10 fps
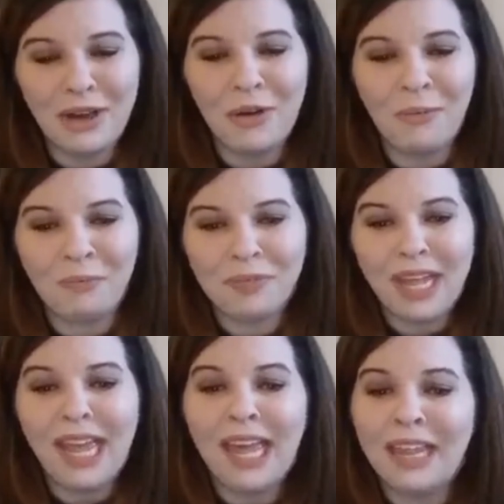So,
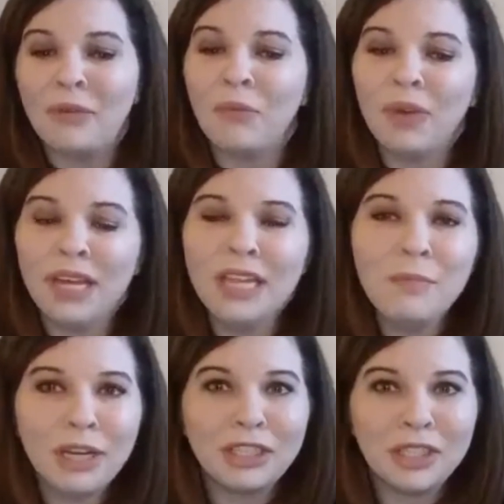and then in
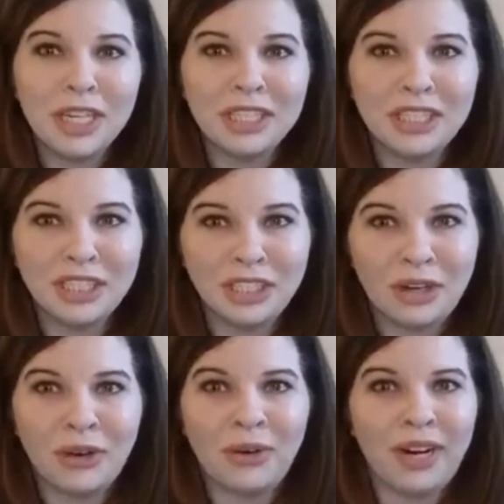the picture that she
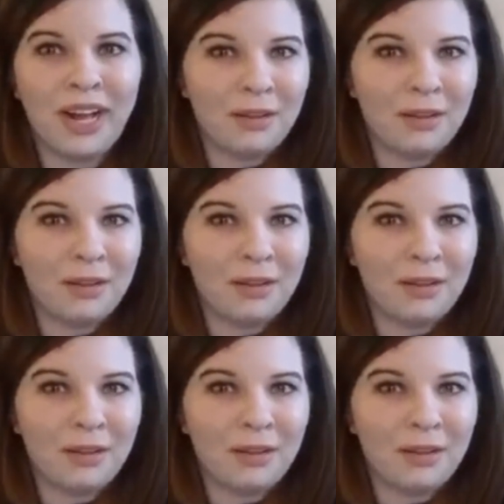showed,